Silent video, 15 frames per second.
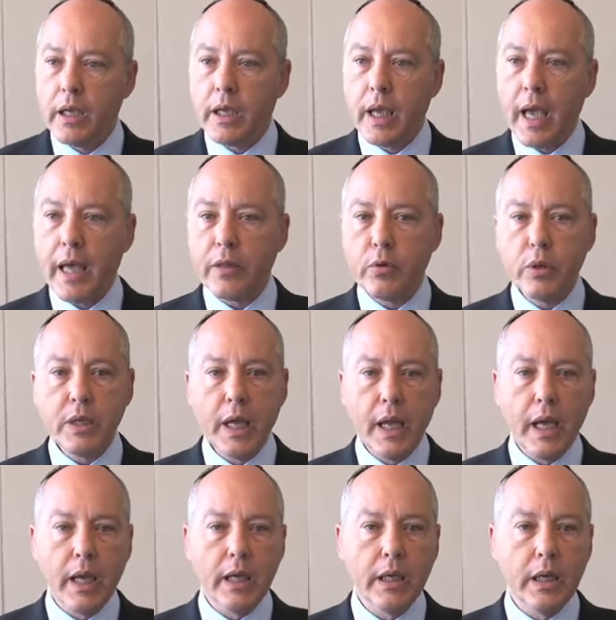Catherine
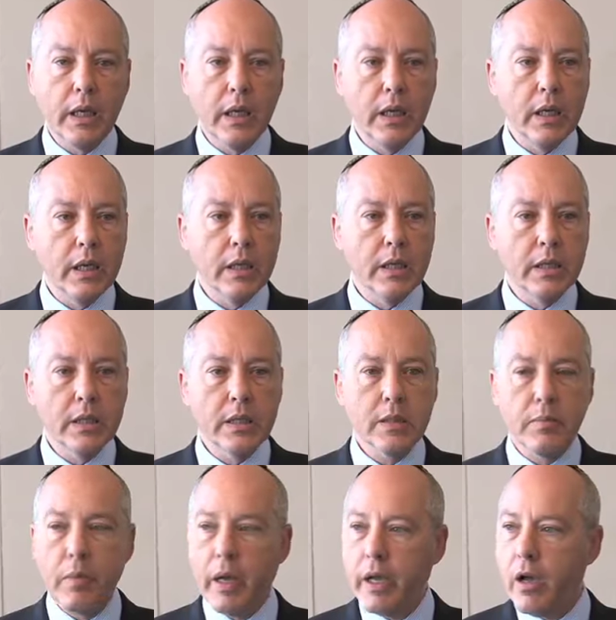Tan
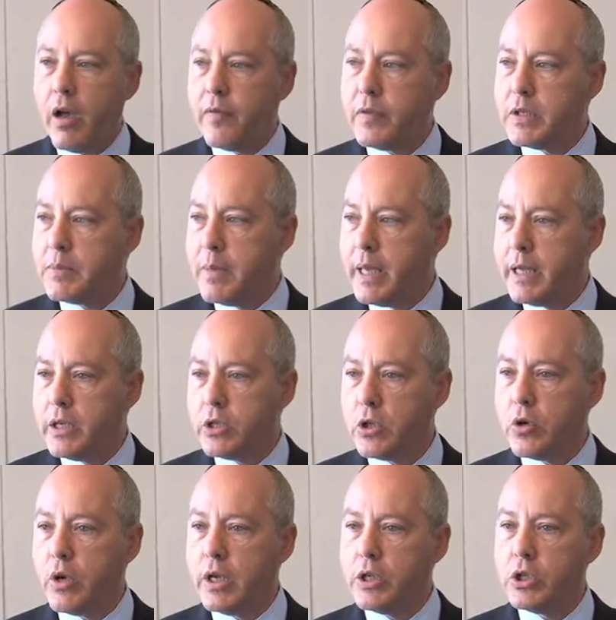is my office
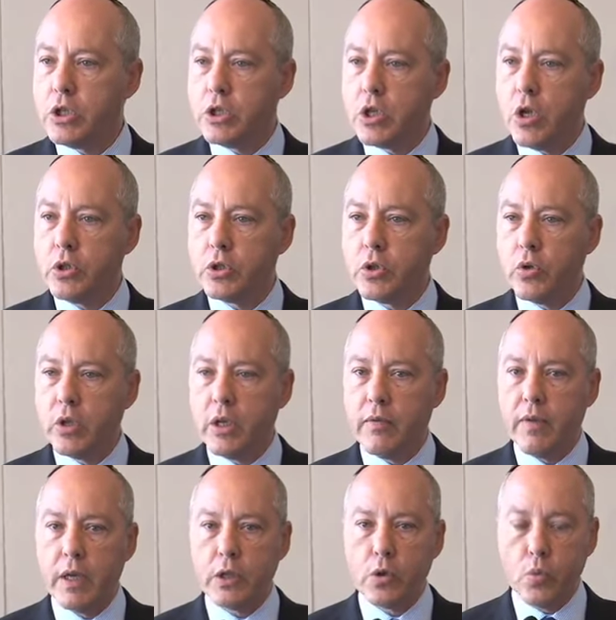manager, and she's also the
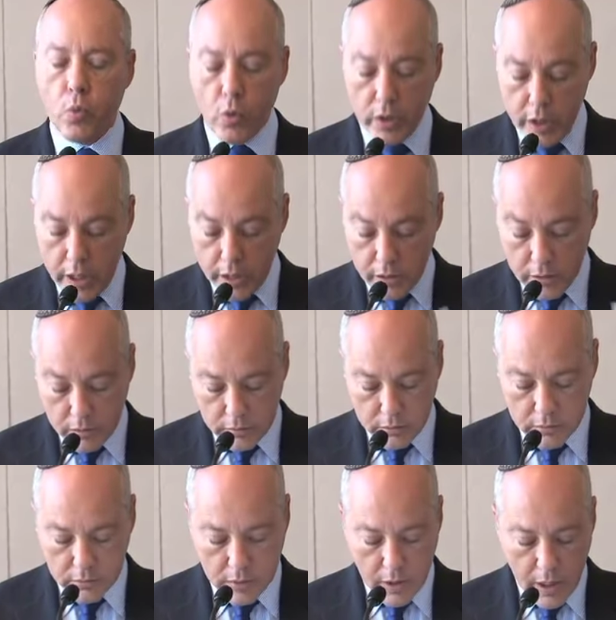event coordinator.
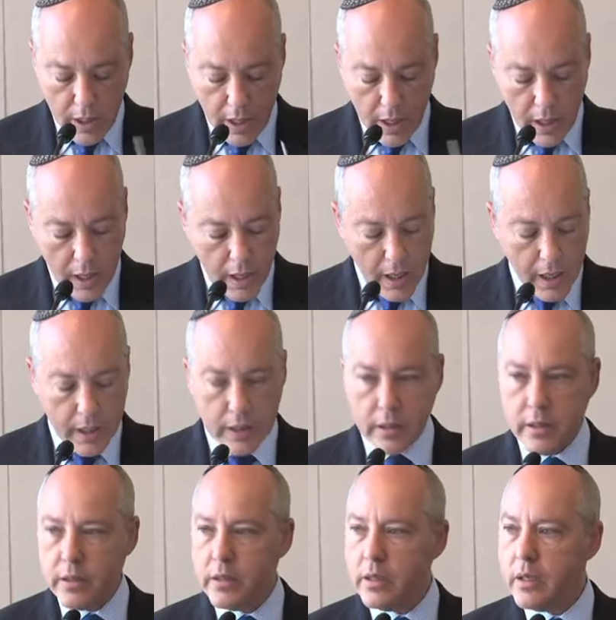
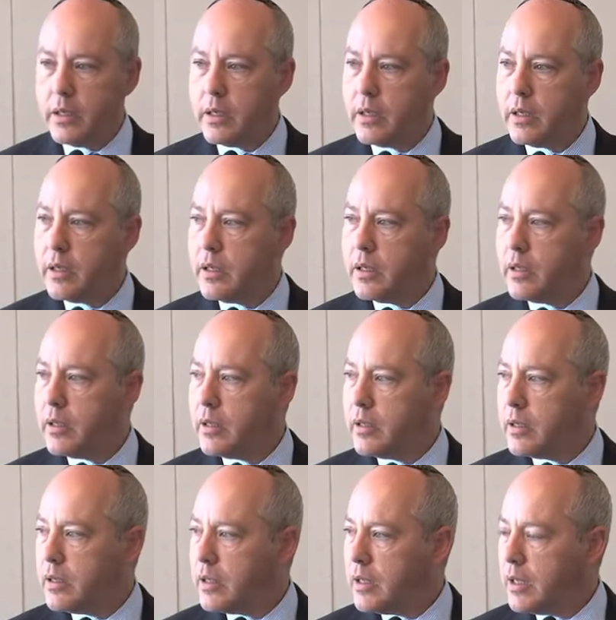And
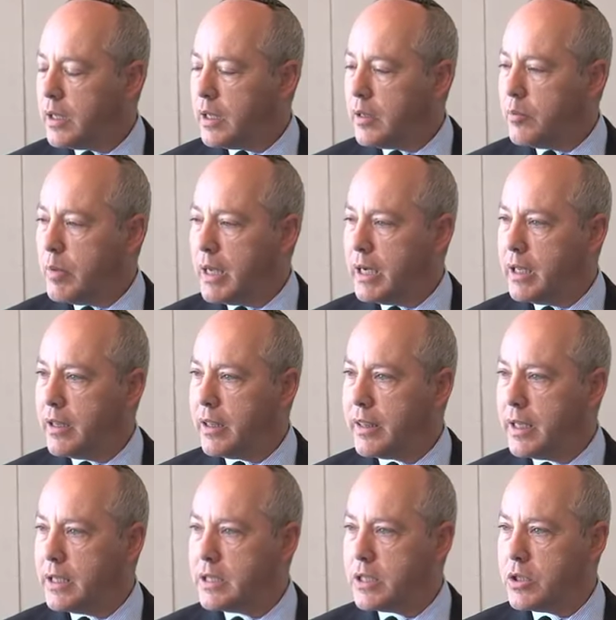many of the
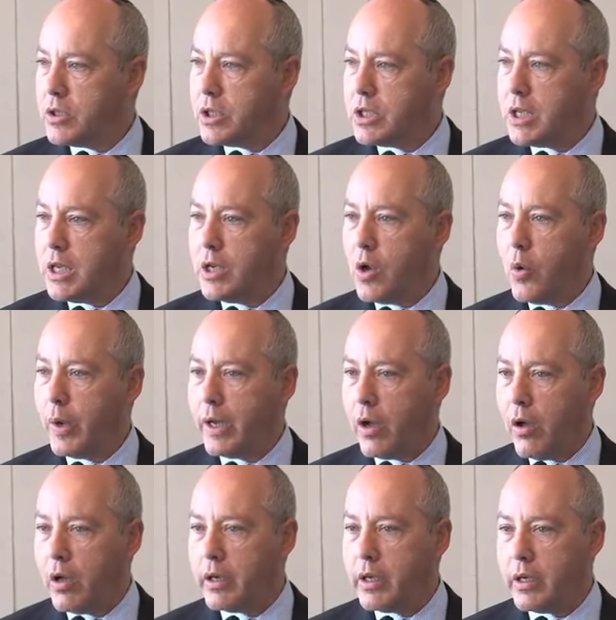things that you see going on